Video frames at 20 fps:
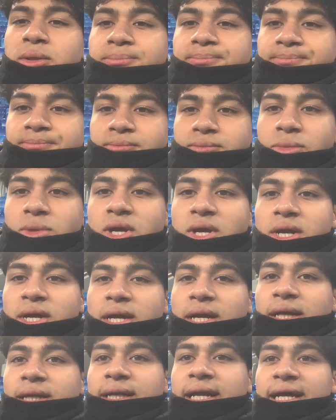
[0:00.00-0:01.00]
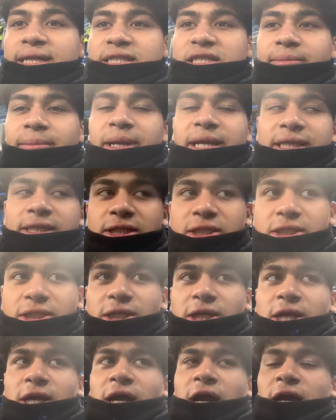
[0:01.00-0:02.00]
90 minutes.
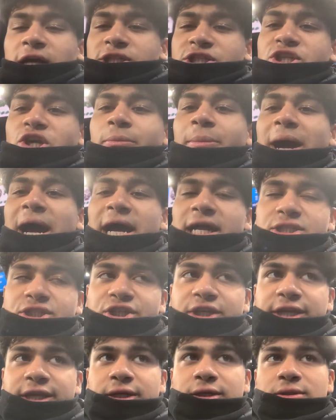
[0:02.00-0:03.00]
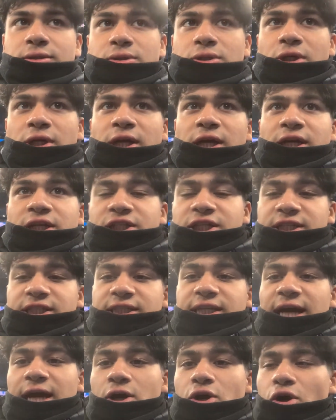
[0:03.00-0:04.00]
Mastuba hat trick,
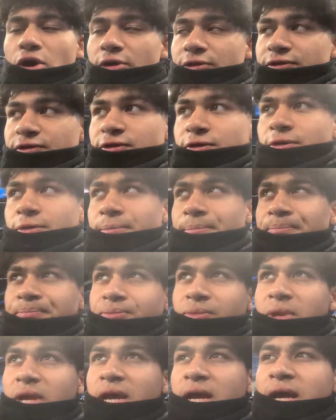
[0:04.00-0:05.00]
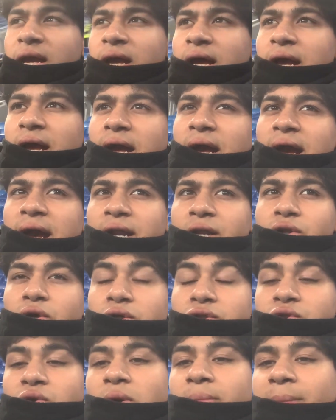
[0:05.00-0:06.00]
Jakov, and
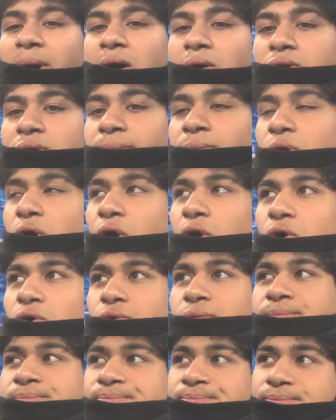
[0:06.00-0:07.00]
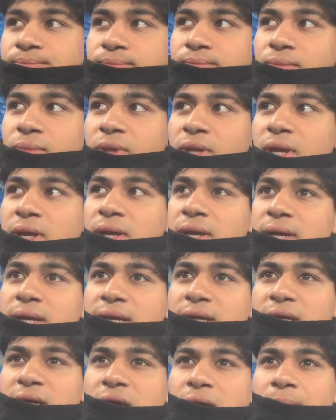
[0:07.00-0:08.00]
also a Malcom goal.
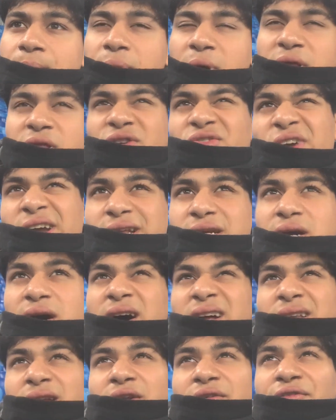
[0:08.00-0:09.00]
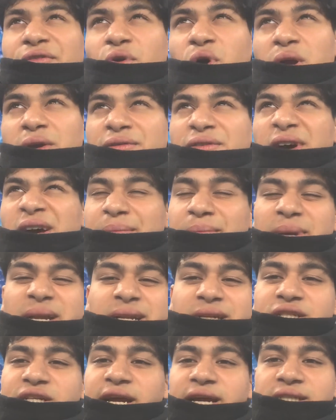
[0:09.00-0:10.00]
But the red card in the 43rd
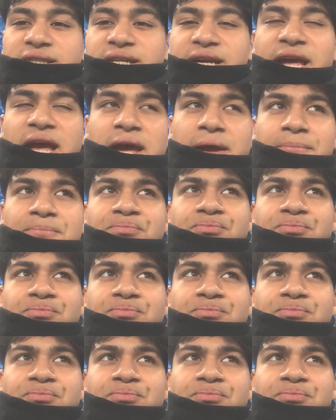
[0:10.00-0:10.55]
minute, changed the game.